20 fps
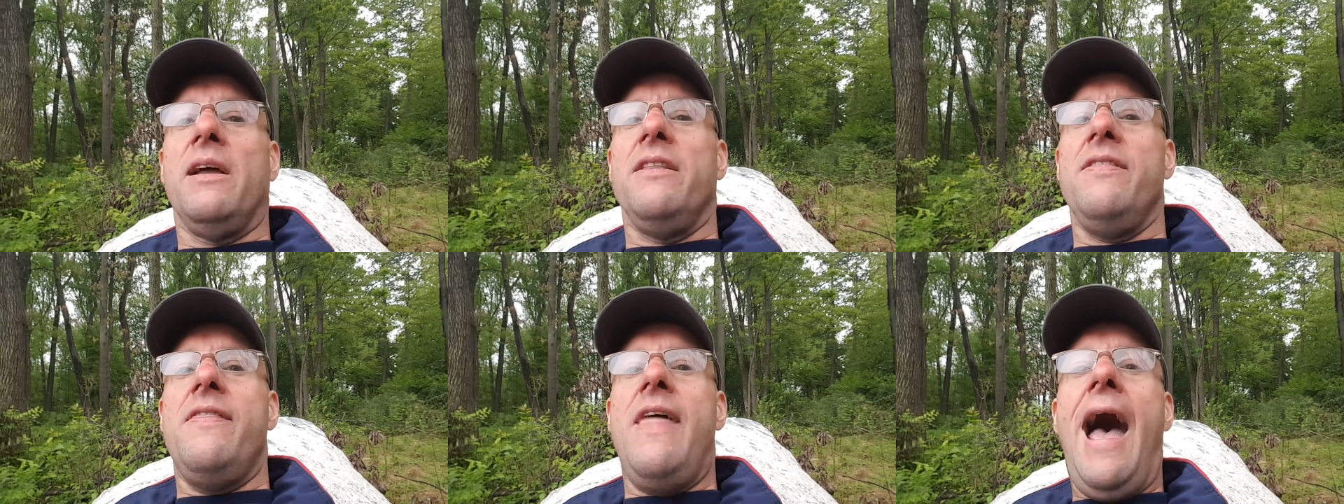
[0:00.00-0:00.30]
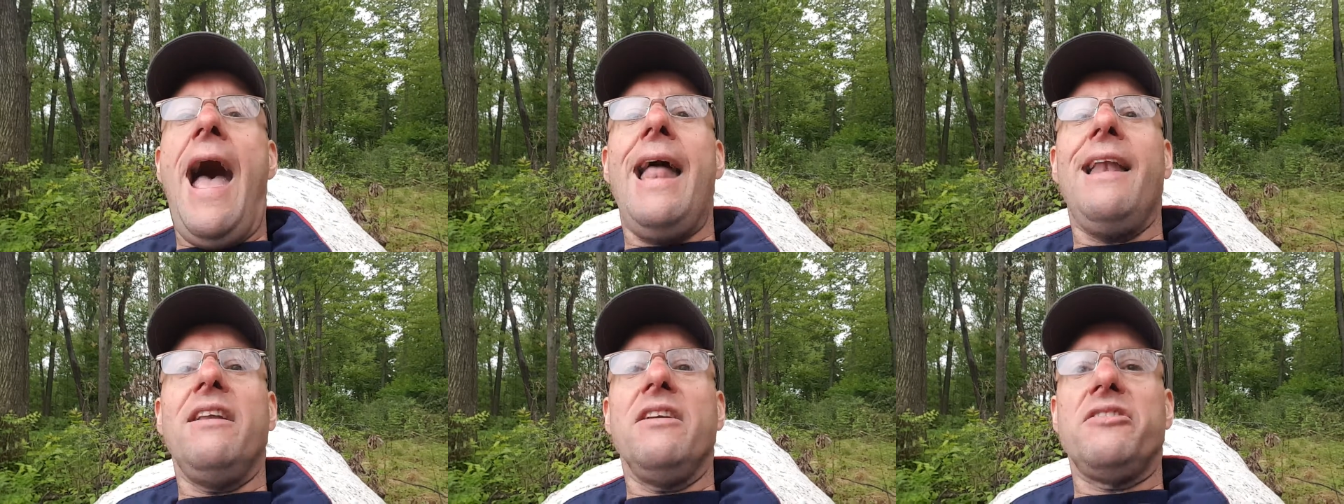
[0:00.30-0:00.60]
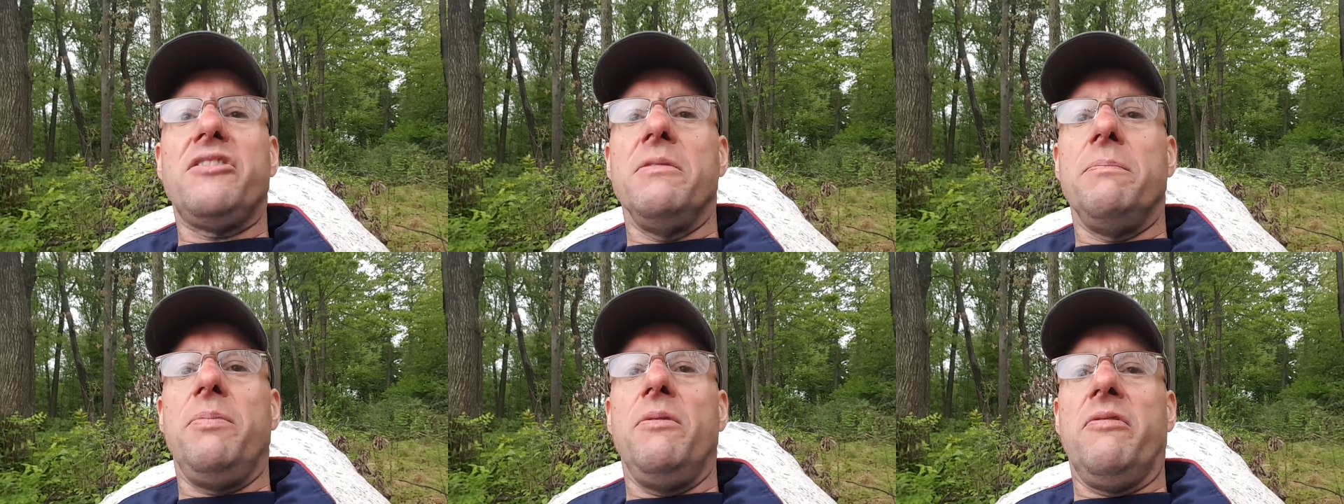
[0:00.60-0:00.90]
That
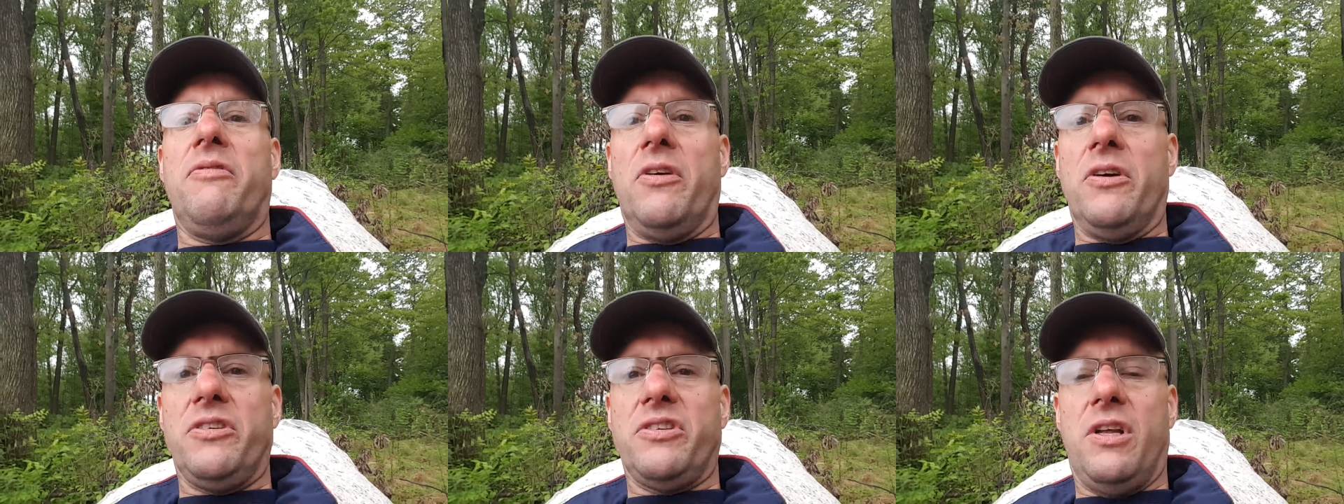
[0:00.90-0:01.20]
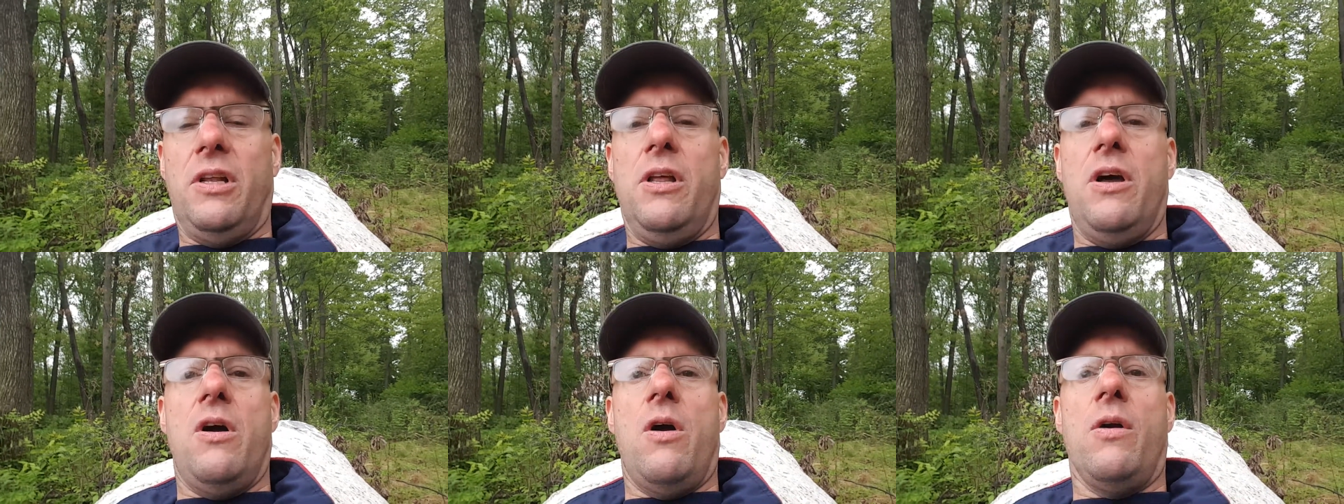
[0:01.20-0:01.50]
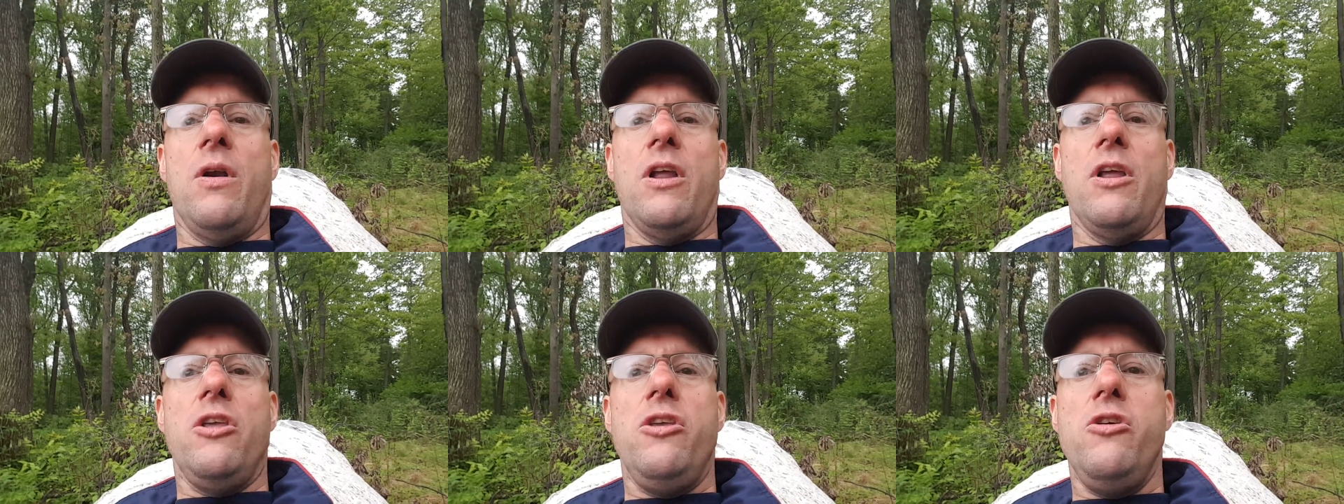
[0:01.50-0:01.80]
simple verse
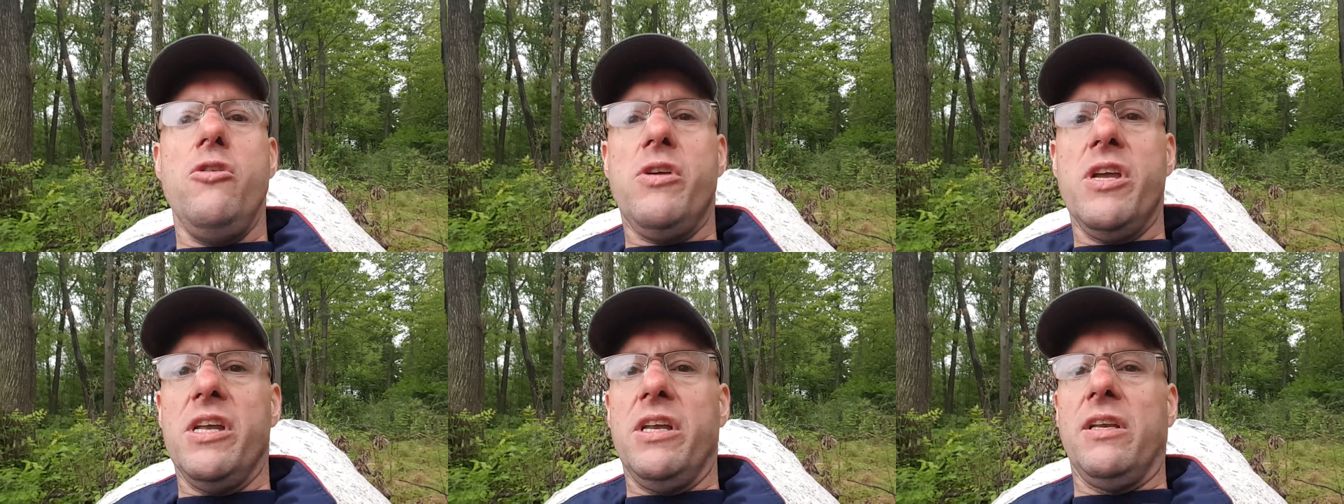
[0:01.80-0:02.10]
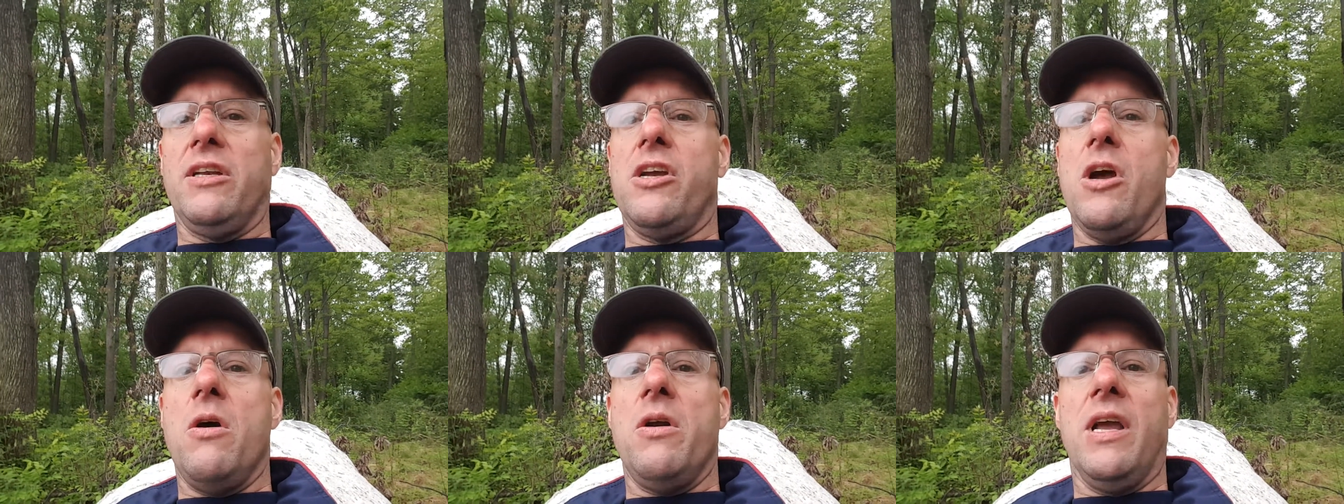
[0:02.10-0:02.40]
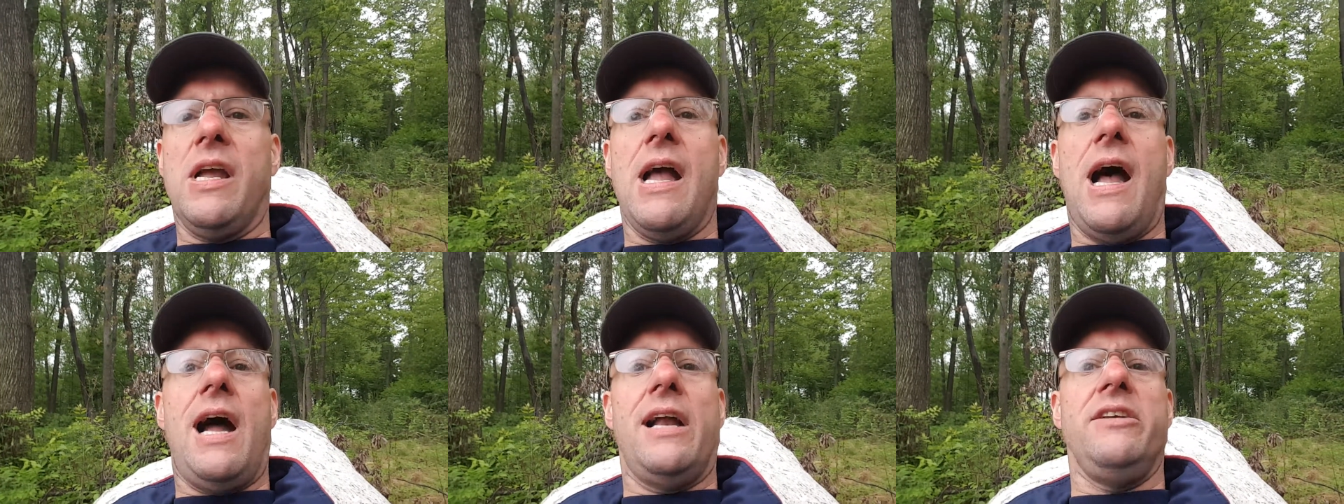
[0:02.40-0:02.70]
alone, you can go
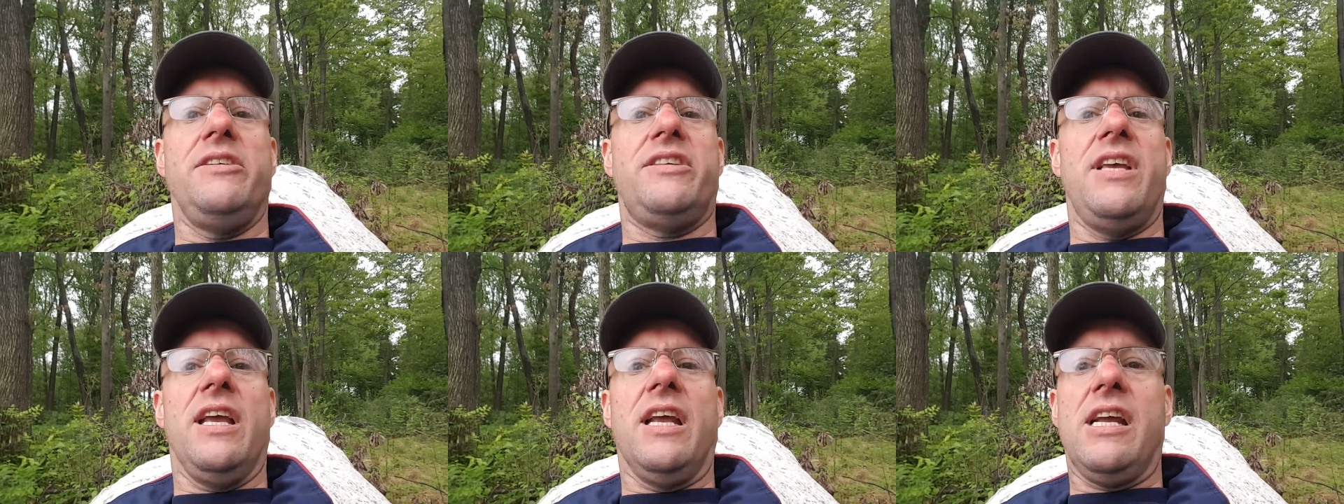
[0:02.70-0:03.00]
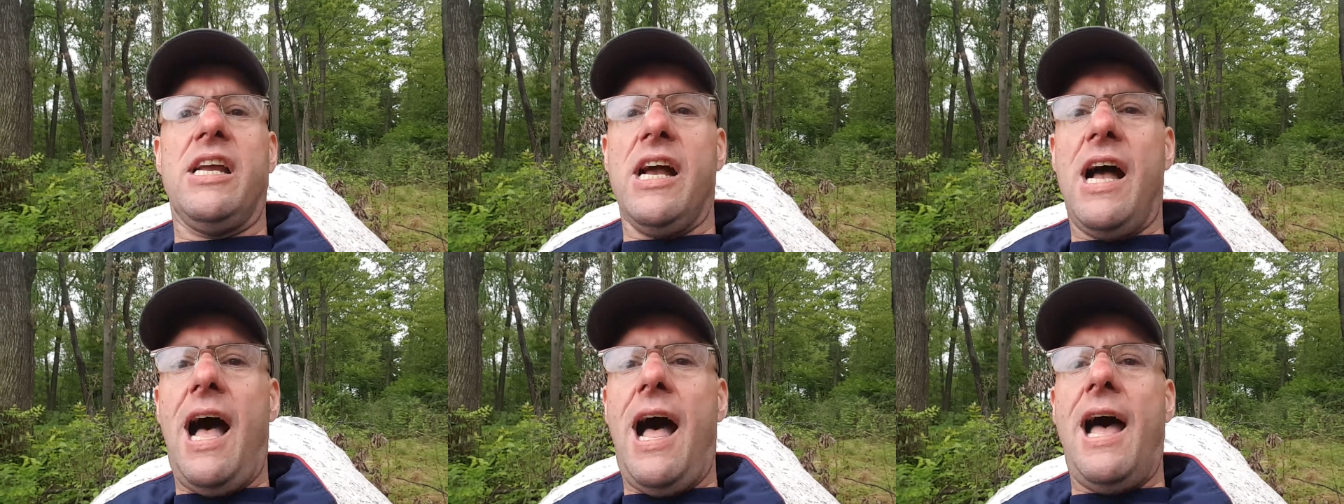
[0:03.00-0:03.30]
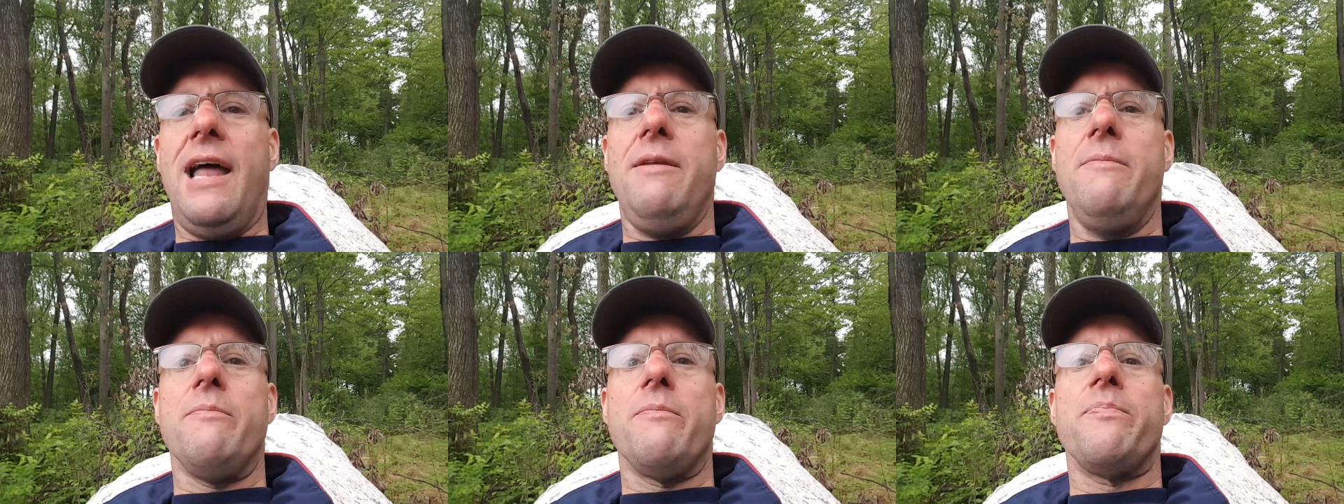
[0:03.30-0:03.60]
to God and you say,
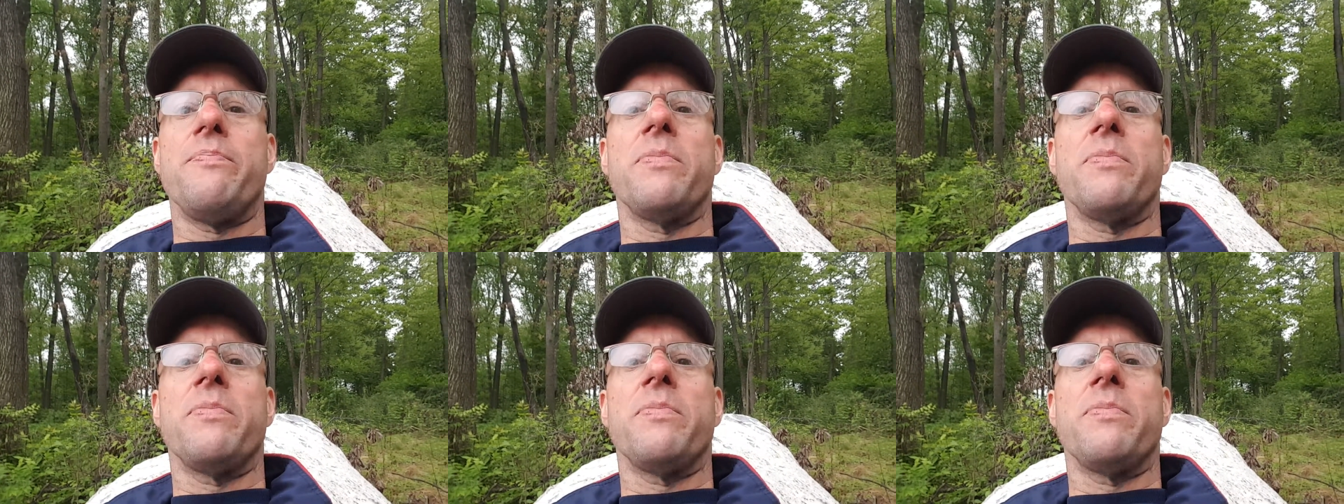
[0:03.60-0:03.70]
God,